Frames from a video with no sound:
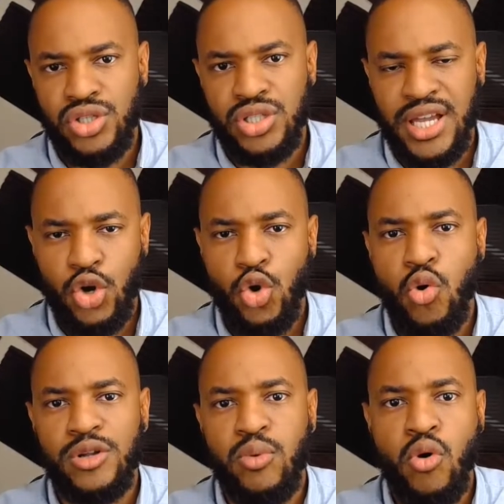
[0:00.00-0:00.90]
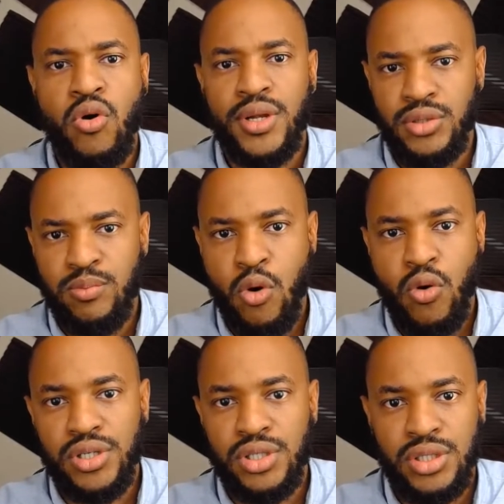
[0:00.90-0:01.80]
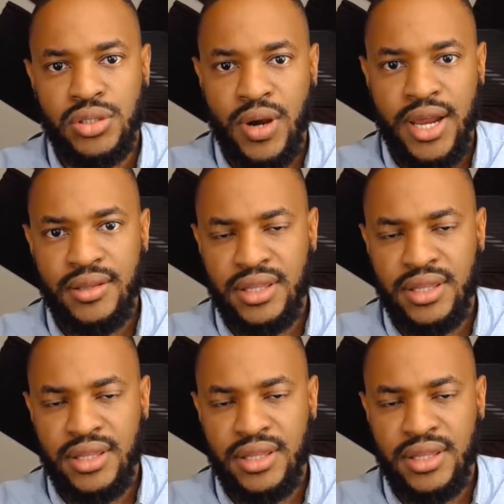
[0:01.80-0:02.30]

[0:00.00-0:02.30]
It's like a corn porridge, right?